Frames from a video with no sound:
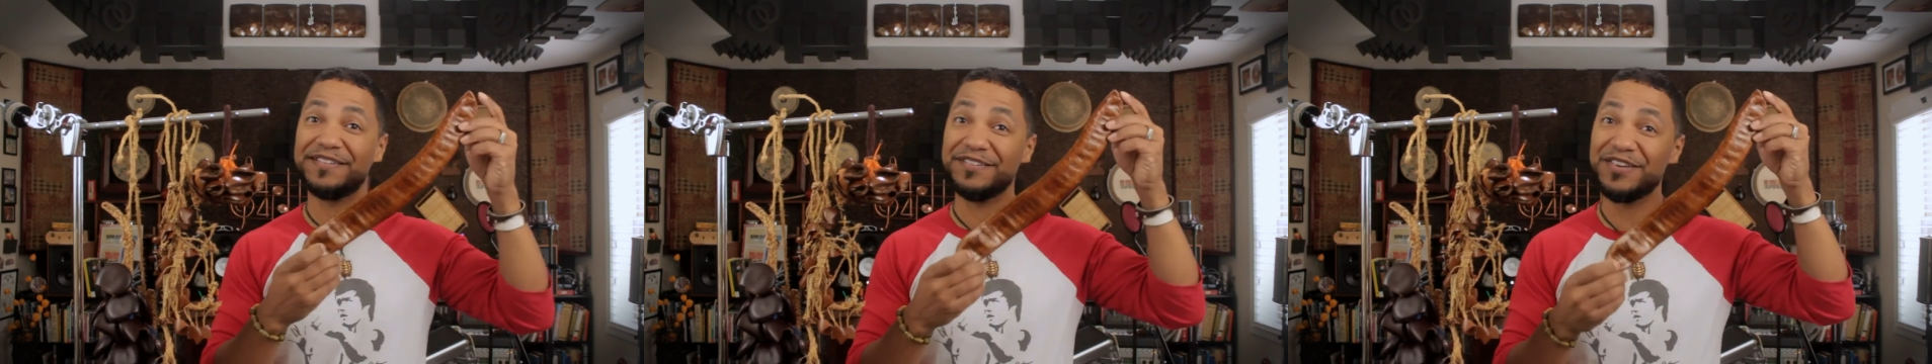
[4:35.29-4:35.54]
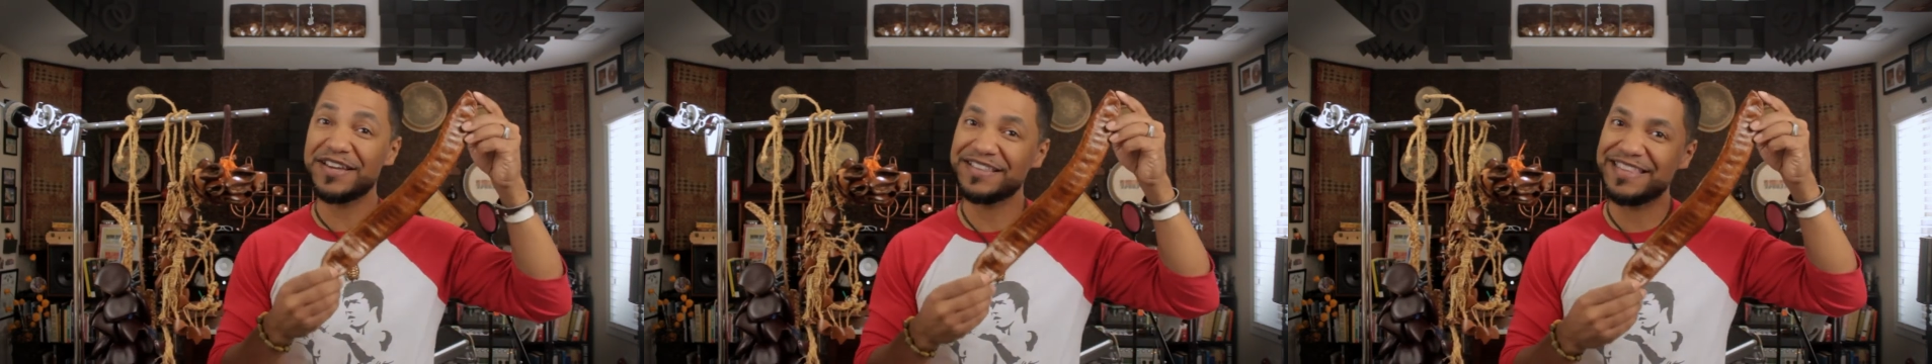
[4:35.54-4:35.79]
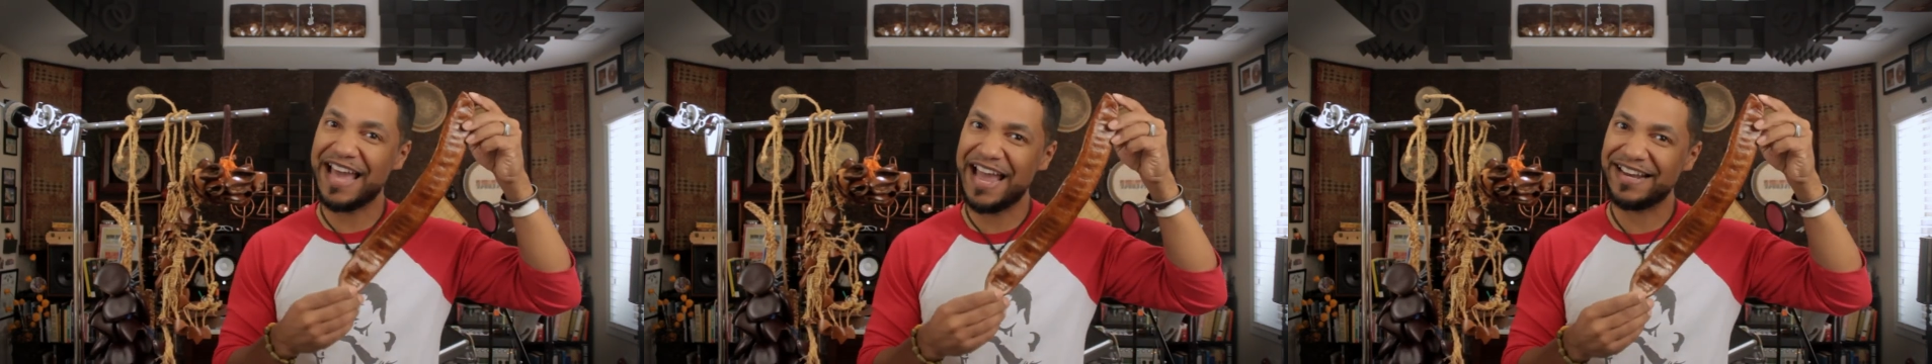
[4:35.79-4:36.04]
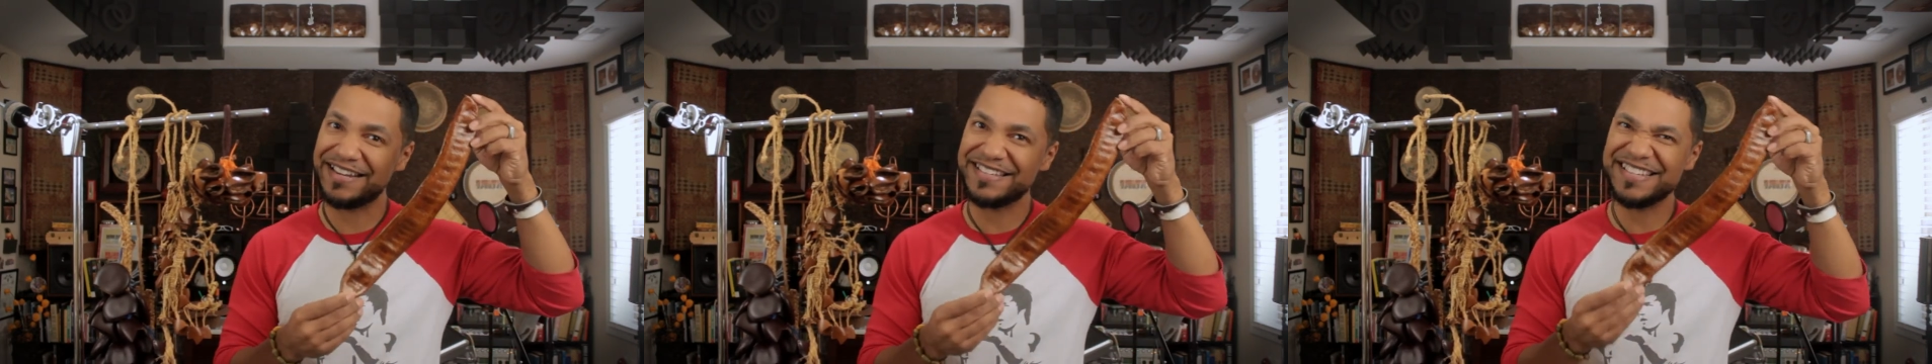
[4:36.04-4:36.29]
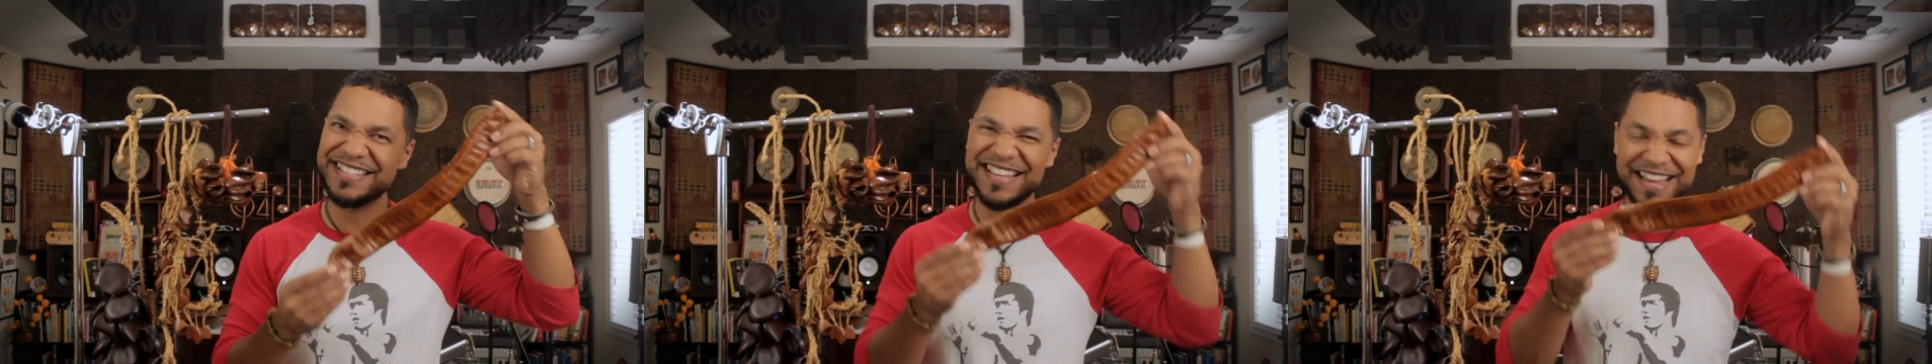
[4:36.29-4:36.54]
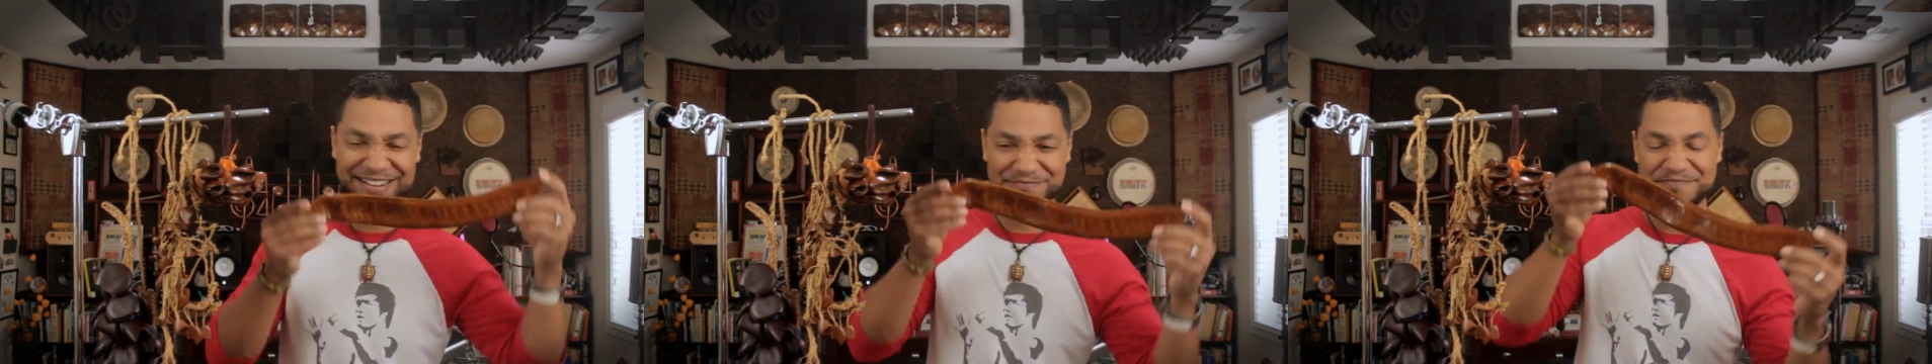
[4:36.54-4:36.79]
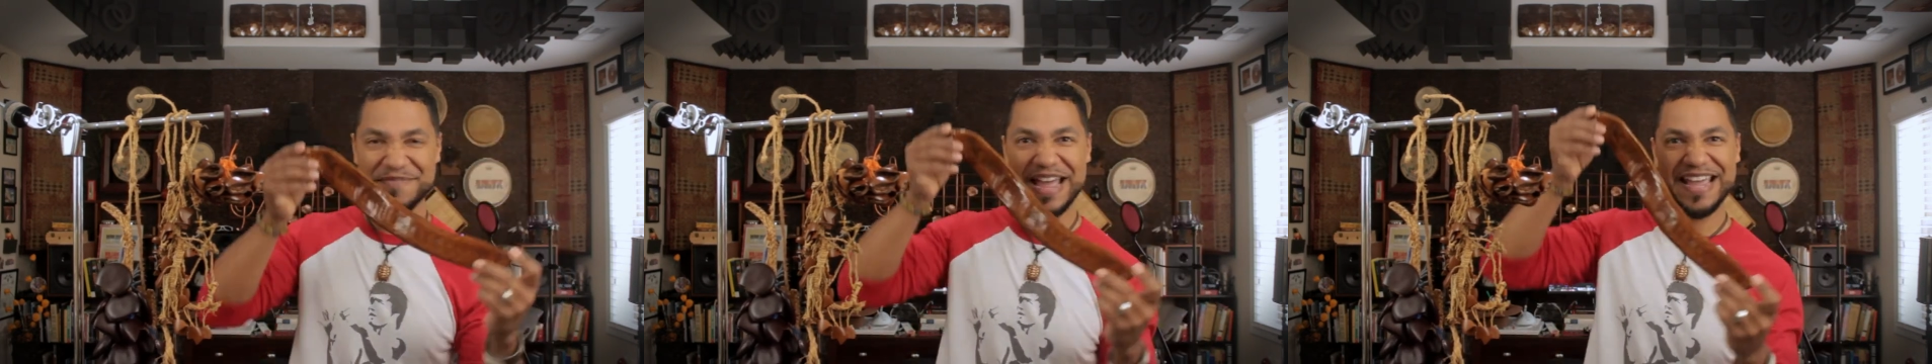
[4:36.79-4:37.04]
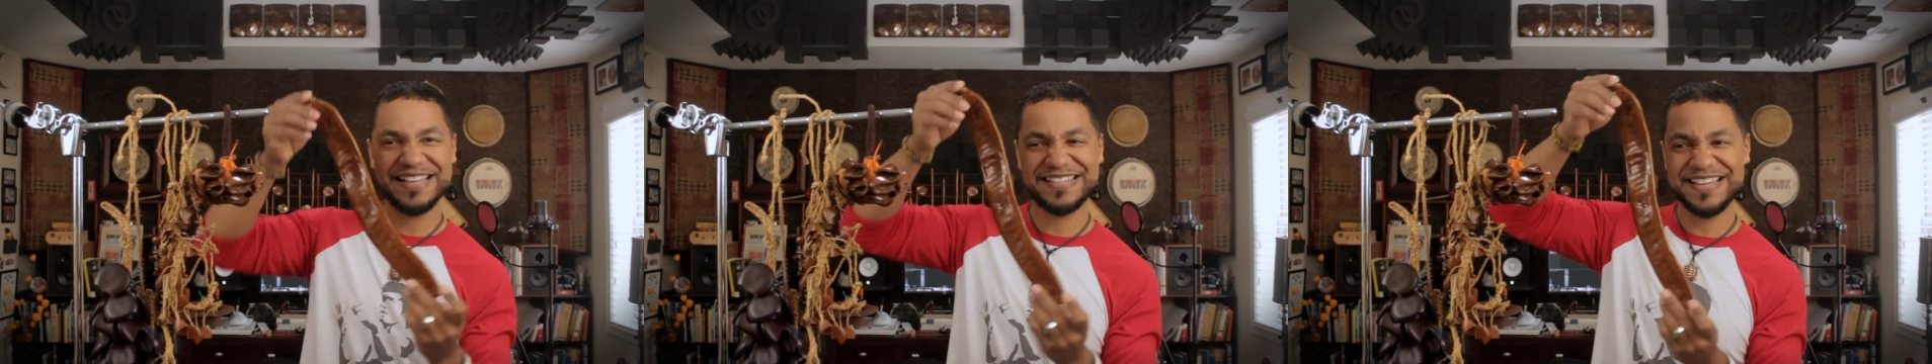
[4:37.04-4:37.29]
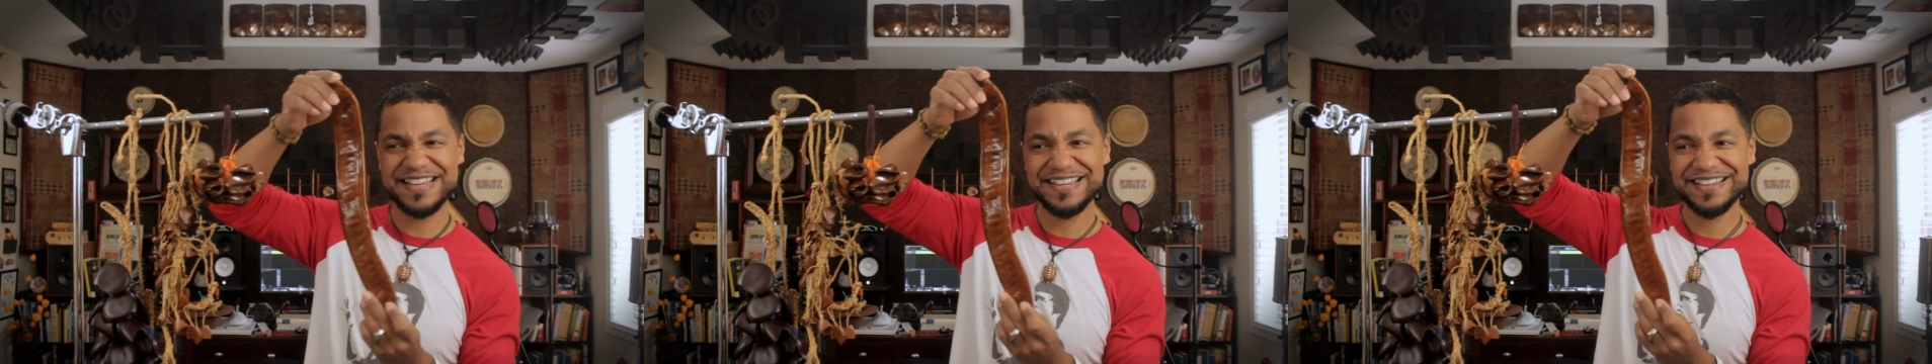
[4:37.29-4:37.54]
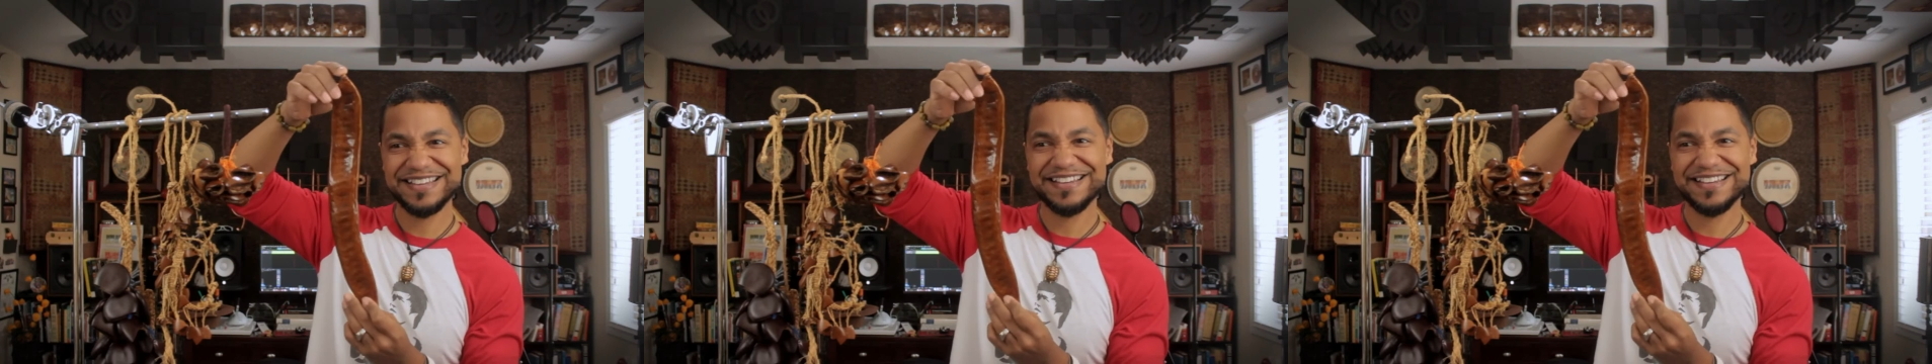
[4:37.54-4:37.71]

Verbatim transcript: look at that. Isn't that amazing?